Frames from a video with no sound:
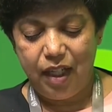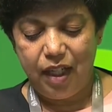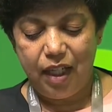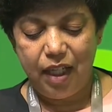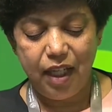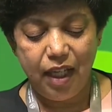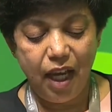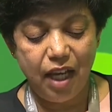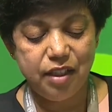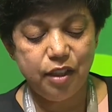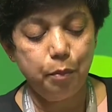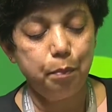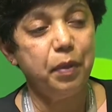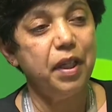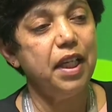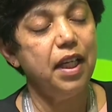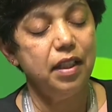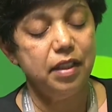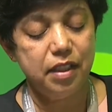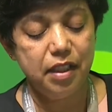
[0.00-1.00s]
He has a
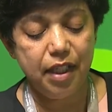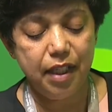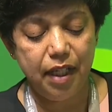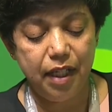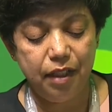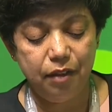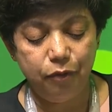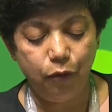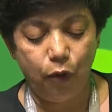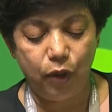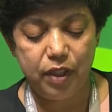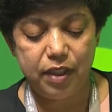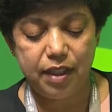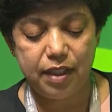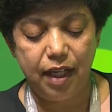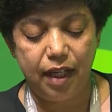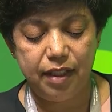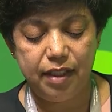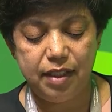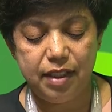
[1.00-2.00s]
PhD in forest
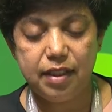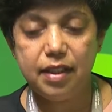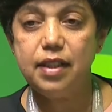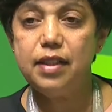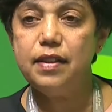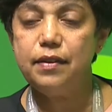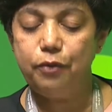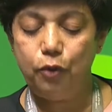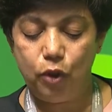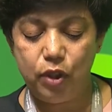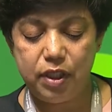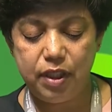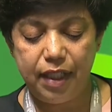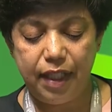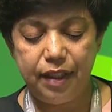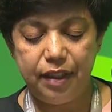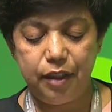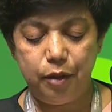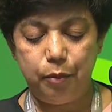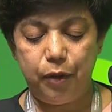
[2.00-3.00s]
sciences, forest
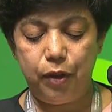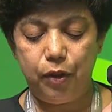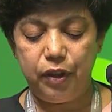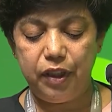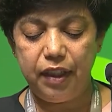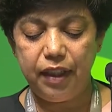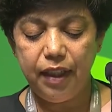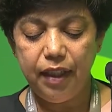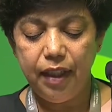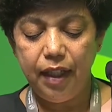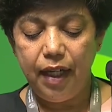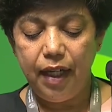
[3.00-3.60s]
entomology,